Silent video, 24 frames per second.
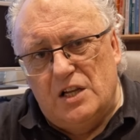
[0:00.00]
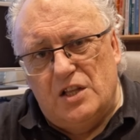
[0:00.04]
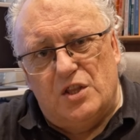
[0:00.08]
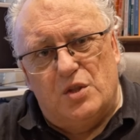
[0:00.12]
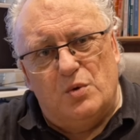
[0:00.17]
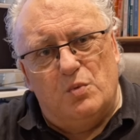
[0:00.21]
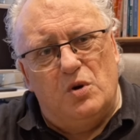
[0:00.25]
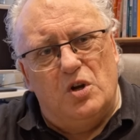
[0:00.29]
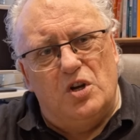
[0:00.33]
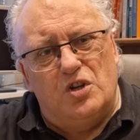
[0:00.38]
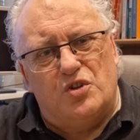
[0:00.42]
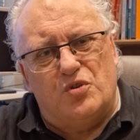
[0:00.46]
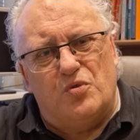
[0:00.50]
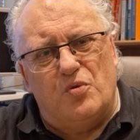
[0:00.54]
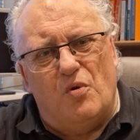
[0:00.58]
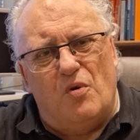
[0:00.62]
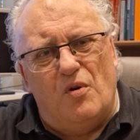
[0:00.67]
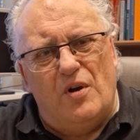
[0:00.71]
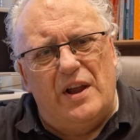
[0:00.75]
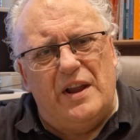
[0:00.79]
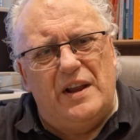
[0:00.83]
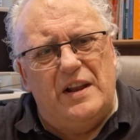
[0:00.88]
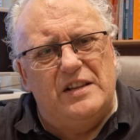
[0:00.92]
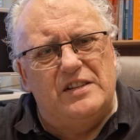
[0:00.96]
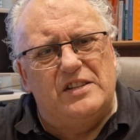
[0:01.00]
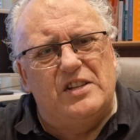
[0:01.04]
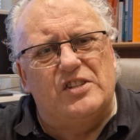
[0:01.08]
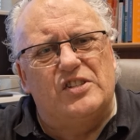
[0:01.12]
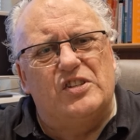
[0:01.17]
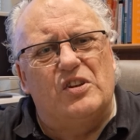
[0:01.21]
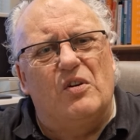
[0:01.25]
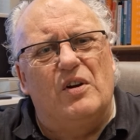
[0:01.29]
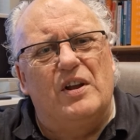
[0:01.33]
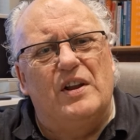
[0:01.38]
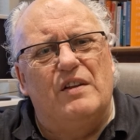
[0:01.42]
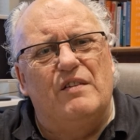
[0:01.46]
the word trying is a
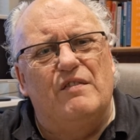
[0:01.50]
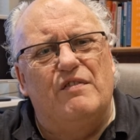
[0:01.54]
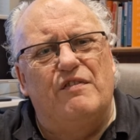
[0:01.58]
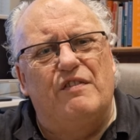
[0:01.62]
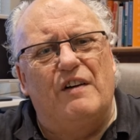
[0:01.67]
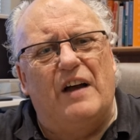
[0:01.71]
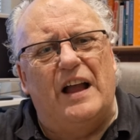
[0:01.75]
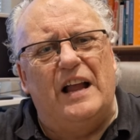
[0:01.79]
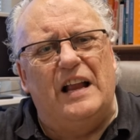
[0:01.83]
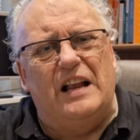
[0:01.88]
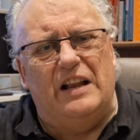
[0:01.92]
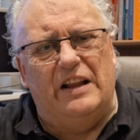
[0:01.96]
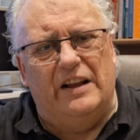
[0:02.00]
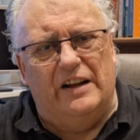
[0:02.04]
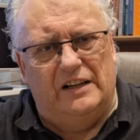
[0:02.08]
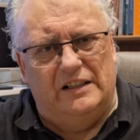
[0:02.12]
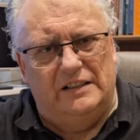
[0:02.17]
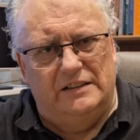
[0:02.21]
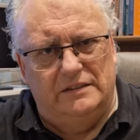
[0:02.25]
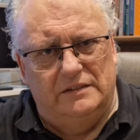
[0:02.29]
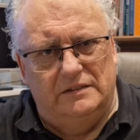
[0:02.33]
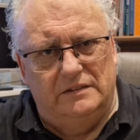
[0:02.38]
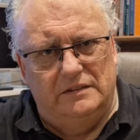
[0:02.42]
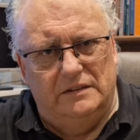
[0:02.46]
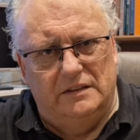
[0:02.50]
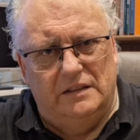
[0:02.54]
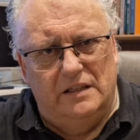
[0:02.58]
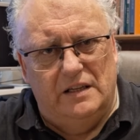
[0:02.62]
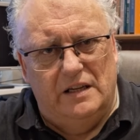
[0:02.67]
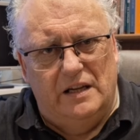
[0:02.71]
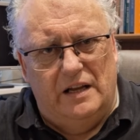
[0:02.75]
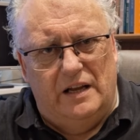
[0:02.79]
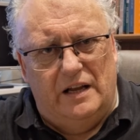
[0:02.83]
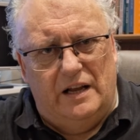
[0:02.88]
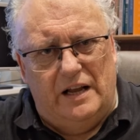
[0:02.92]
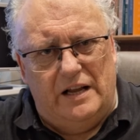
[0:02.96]
sign of failure.
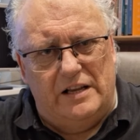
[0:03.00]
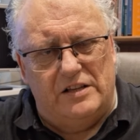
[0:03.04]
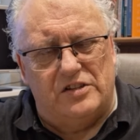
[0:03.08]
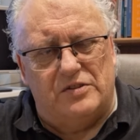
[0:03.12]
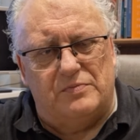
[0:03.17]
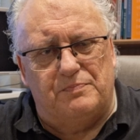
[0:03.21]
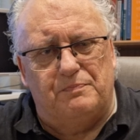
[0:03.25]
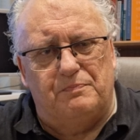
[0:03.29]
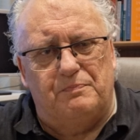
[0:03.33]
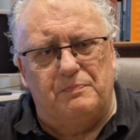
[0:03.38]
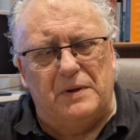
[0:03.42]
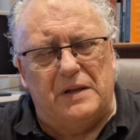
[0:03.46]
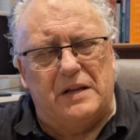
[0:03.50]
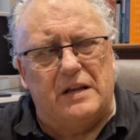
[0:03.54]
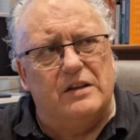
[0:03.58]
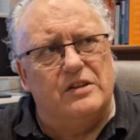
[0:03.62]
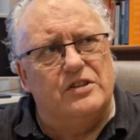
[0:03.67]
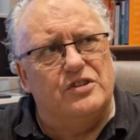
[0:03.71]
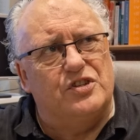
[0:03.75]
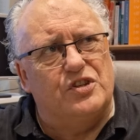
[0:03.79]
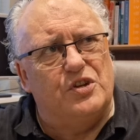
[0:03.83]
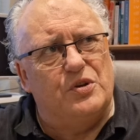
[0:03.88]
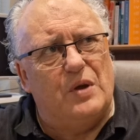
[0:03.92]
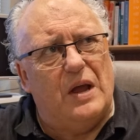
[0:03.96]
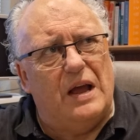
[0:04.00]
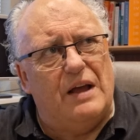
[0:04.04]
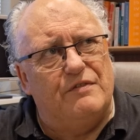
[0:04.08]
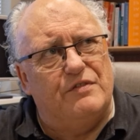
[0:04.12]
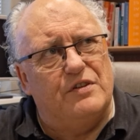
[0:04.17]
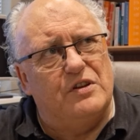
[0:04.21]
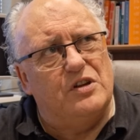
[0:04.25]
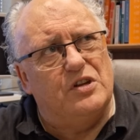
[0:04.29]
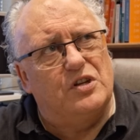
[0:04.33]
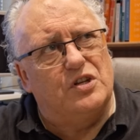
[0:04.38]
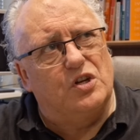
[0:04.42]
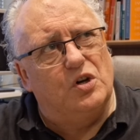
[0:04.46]
It's because you
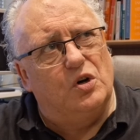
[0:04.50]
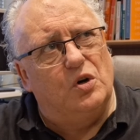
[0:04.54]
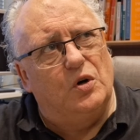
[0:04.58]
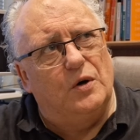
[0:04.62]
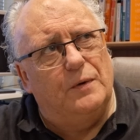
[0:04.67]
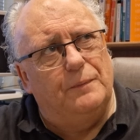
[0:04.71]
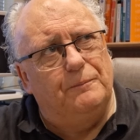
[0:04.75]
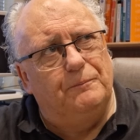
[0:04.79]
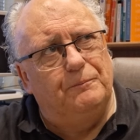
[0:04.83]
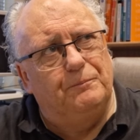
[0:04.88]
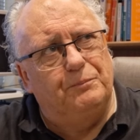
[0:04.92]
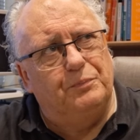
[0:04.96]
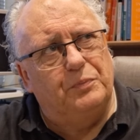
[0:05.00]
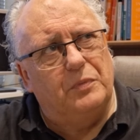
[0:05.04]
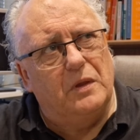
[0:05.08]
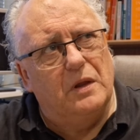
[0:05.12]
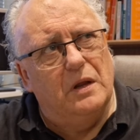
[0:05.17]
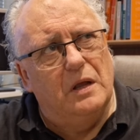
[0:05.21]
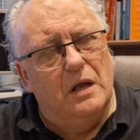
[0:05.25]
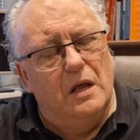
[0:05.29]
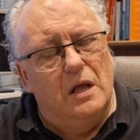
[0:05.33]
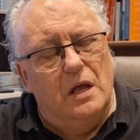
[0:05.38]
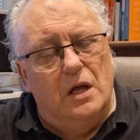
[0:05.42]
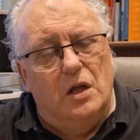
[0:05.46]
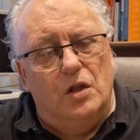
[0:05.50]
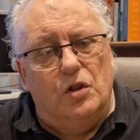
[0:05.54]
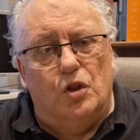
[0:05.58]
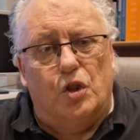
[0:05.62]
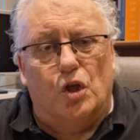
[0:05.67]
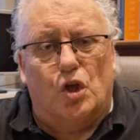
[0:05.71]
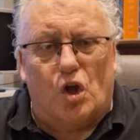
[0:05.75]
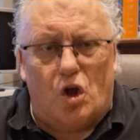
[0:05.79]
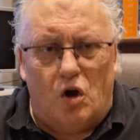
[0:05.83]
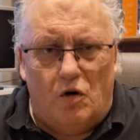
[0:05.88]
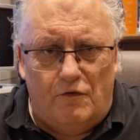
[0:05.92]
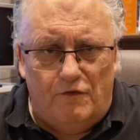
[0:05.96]
haven't got the
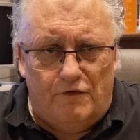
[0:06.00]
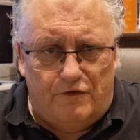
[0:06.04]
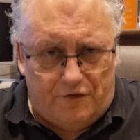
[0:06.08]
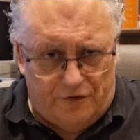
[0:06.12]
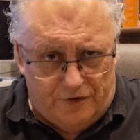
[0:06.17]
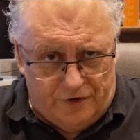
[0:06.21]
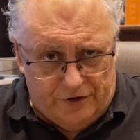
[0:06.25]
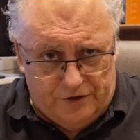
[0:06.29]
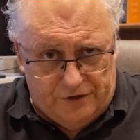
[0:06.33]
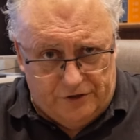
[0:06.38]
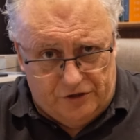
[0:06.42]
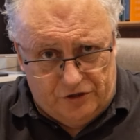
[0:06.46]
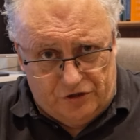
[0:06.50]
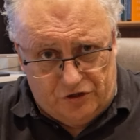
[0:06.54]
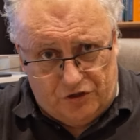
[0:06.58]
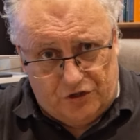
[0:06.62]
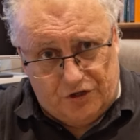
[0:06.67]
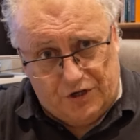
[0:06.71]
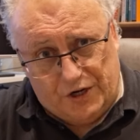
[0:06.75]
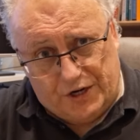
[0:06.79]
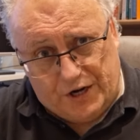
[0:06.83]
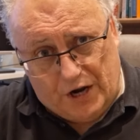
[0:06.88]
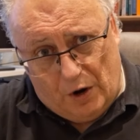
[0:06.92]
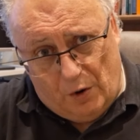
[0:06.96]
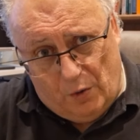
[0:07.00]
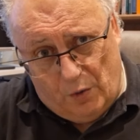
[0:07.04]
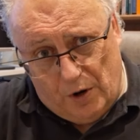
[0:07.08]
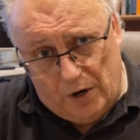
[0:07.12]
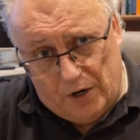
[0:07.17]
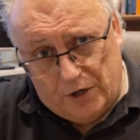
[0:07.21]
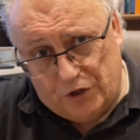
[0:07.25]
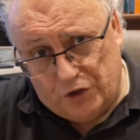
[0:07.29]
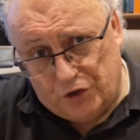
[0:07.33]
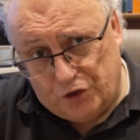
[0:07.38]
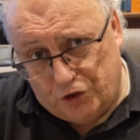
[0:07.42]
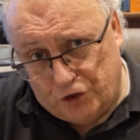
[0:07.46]
confidence to go
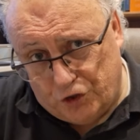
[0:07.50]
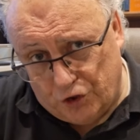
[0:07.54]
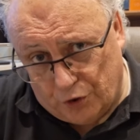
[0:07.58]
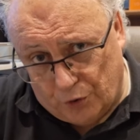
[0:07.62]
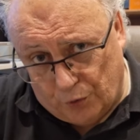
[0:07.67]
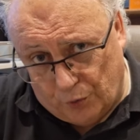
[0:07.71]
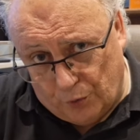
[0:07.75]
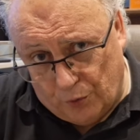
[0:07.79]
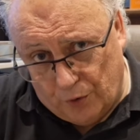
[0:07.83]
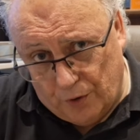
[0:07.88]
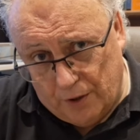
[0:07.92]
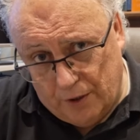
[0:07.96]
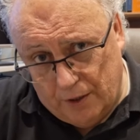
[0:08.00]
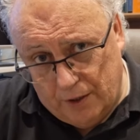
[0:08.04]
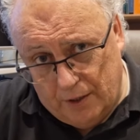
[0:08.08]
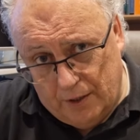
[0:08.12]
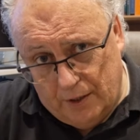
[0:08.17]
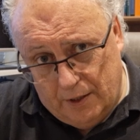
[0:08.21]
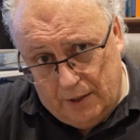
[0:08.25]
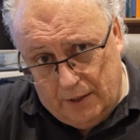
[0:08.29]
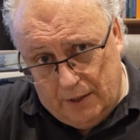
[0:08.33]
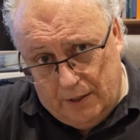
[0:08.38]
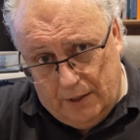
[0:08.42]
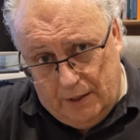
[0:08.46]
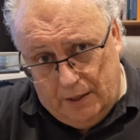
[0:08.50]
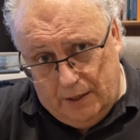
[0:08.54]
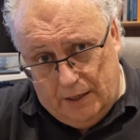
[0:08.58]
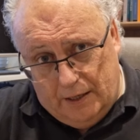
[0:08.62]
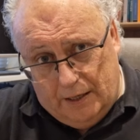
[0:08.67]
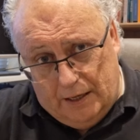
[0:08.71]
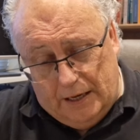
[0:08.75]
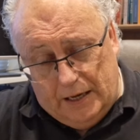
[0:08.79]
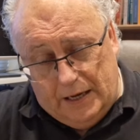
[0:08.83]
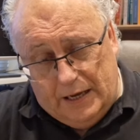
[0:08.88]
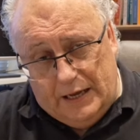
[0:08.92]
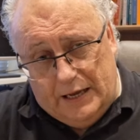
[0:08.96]
and do.
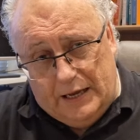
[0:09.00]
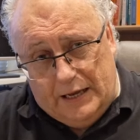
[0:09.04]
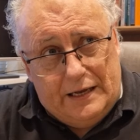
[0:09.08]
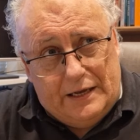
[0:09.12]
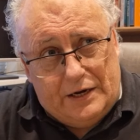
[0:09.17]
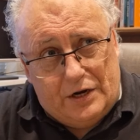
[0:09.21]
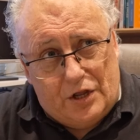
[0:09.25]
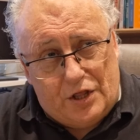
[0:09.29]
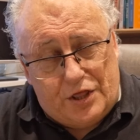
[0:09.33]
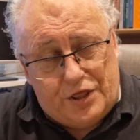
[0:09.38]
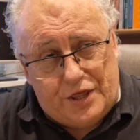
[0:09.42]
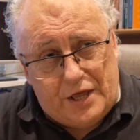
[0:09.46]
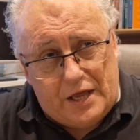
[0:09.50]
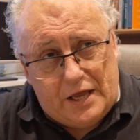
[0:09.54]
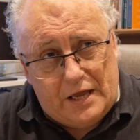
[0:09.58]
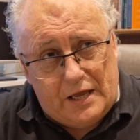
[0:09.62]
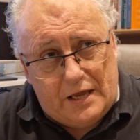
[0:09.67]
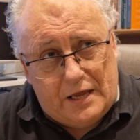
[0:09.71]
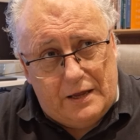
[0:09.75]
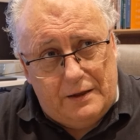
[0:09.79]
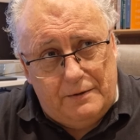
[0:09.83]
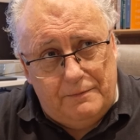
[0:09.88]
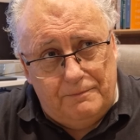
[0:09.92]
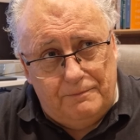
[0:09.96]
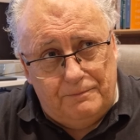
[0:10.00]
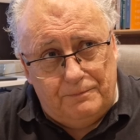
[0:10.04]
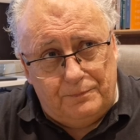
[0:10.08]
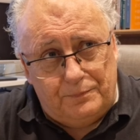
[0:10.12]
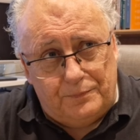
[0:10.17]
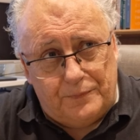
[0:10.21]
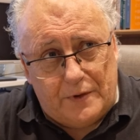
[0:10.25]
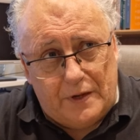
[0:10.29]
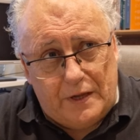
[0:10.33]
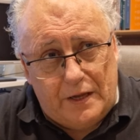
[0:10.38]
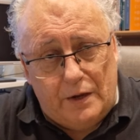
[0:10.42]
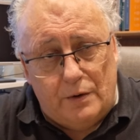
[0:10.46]
And I think
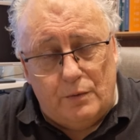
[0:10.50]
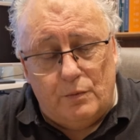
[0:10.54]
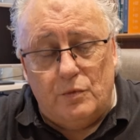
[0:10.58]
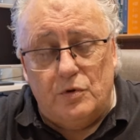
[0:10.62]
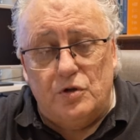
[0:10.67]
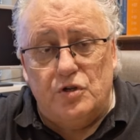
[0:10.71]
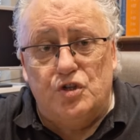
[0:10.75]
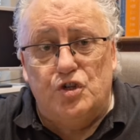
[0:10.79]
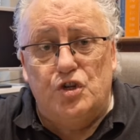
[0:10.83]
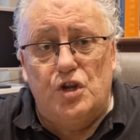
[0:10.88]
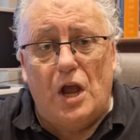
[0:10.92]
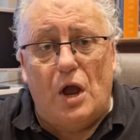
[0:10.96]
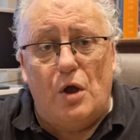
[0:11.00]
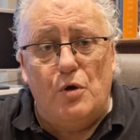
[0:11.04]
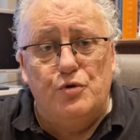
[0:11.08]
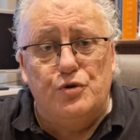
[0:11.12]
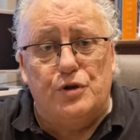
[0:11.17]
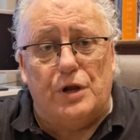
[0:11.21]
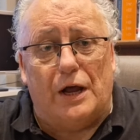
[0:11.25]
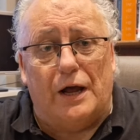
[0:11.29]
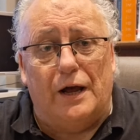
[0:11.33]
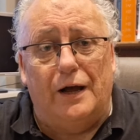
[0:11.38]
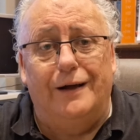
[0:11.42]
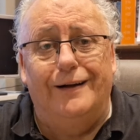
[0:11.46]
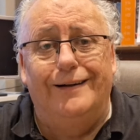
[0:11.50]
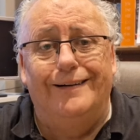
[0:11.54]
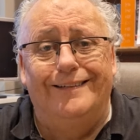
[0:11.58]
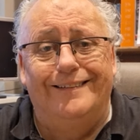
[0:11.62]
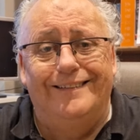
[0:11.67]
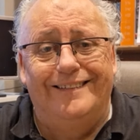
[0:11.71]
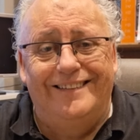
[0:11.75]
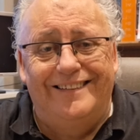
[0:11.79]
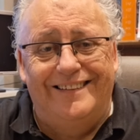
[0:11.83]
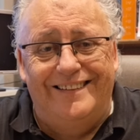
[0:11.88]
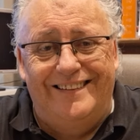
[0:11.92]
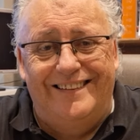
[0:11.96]
it was Yoda
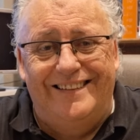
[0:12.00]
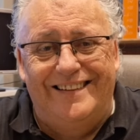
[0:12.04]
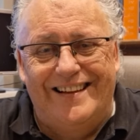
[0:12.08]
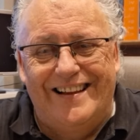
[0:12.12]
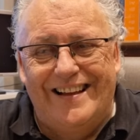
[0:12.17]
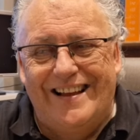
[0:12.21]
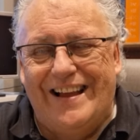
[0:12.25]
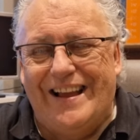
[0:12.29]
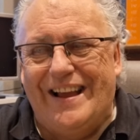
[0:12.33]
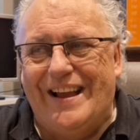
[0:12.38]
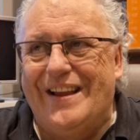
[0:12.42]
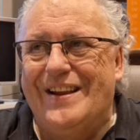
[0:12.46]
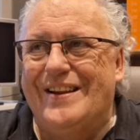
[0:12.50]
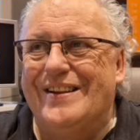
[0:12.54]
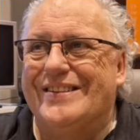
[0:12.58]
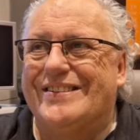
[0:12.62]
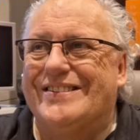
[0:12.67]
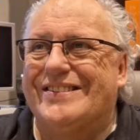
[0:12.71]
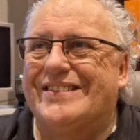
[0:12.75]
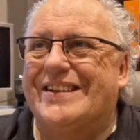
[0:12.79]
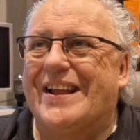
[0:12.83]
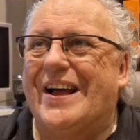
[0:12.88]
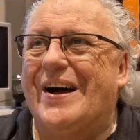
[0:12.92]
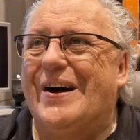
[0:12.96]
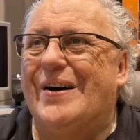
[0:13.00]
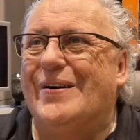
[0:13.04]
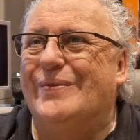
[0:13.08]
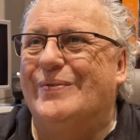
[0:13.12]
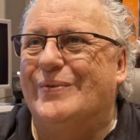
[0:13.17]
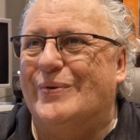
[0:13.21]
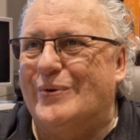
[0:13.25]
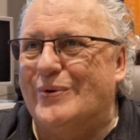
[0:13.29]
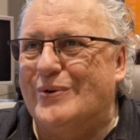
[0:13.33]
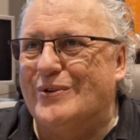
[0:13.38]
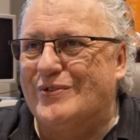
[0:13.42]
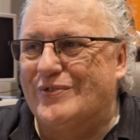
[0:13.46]
in a Star
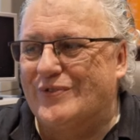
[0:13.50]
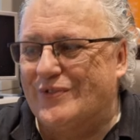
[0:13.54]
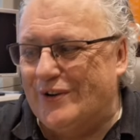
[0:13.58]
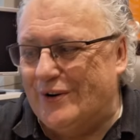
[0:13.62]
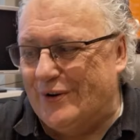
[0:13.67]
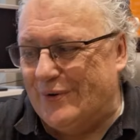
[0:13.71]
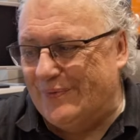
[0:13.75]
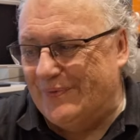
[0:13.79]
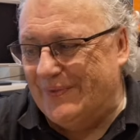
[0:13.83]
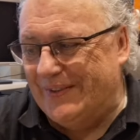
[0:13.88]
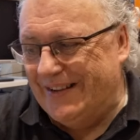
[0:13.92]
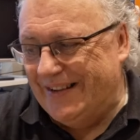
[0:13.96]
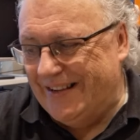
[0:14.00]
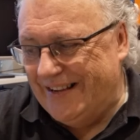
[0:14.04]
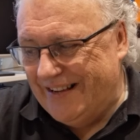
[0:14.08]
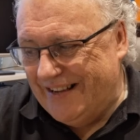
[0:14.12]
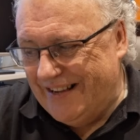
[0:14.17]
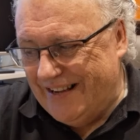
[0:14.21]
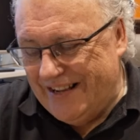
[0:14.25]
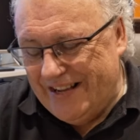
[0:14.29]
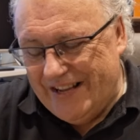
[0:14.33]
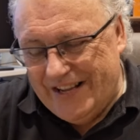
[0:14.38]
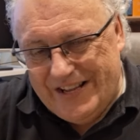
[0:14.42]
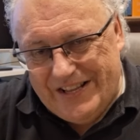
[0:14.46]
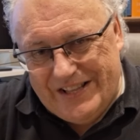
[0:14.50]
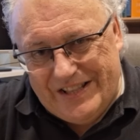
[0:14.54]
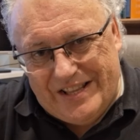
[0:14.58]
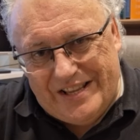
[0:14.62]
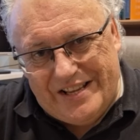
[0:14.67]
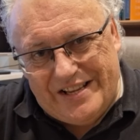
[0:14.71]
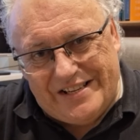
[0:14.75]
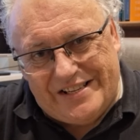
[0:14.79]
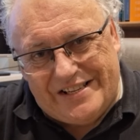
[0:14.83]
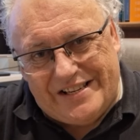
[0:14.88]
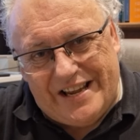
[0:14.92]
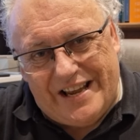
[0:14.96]
Wars film
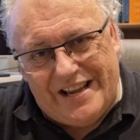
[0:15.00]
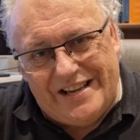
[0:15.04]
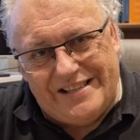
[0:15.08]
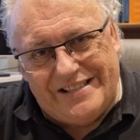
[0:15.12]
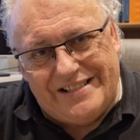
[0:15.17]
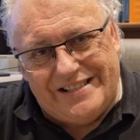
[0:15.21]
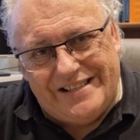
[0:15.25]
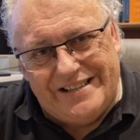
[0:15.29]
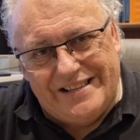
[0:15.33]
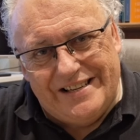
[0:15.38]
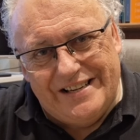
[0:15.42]
that said,